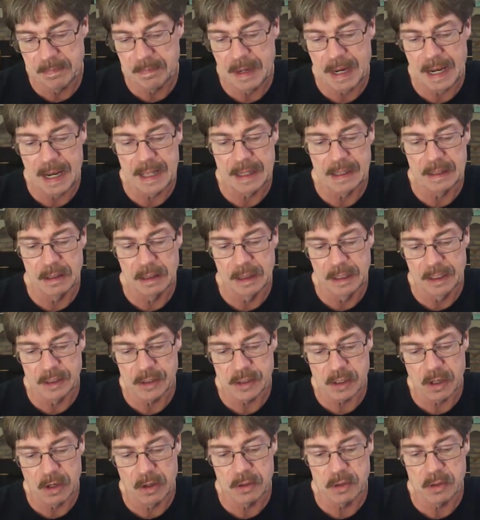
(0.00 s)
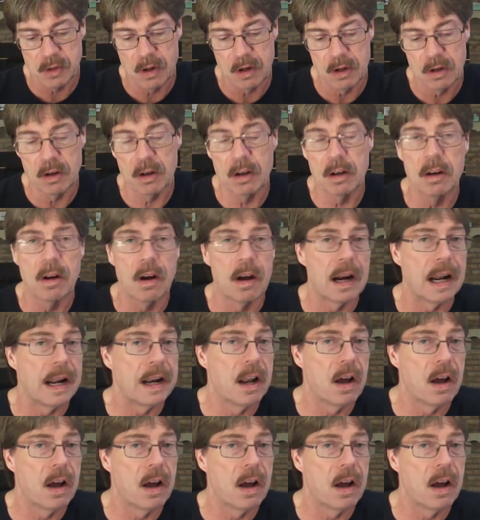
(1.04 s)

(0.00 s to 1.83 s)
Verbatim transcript: man, the list goes on and on and on.